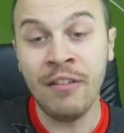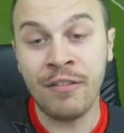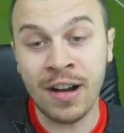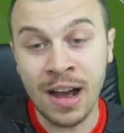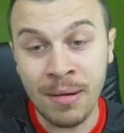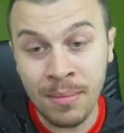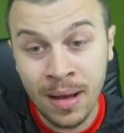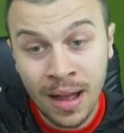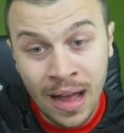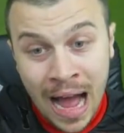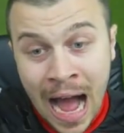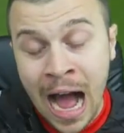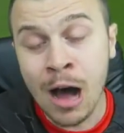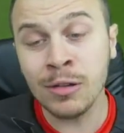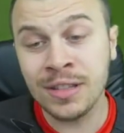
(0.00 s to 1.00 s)
from
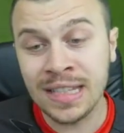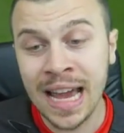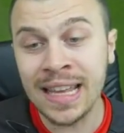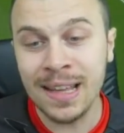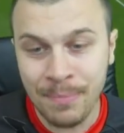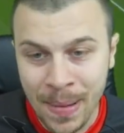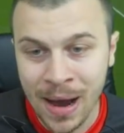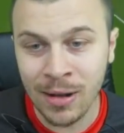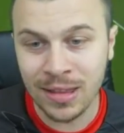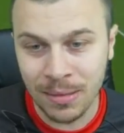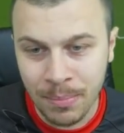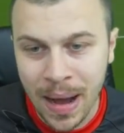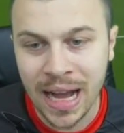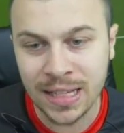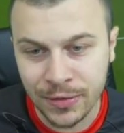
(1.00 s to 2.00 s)
outside the penalty
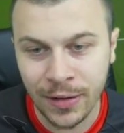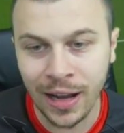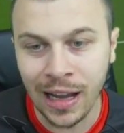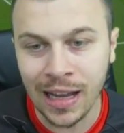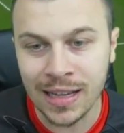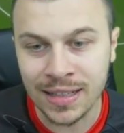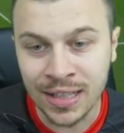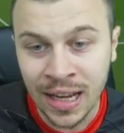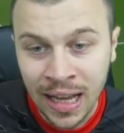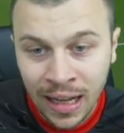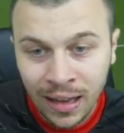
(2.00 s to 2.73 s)
box follows.